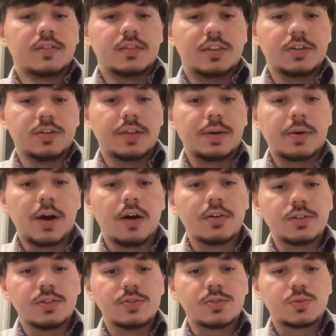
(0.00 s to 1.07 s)
so they were all
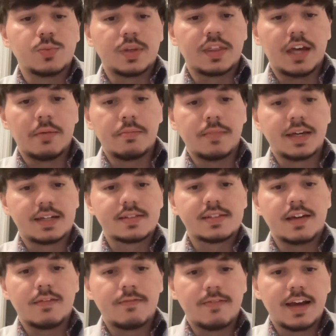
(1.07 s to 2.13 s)
used with a mixed
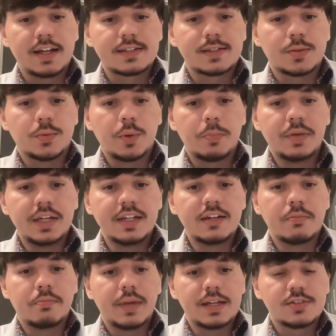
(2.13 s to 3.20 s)
effect
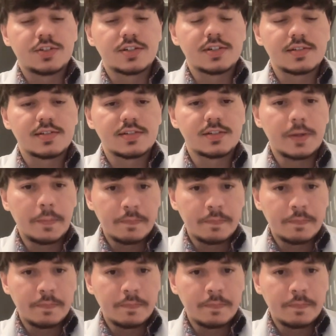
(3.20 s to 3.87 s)
repeated measures.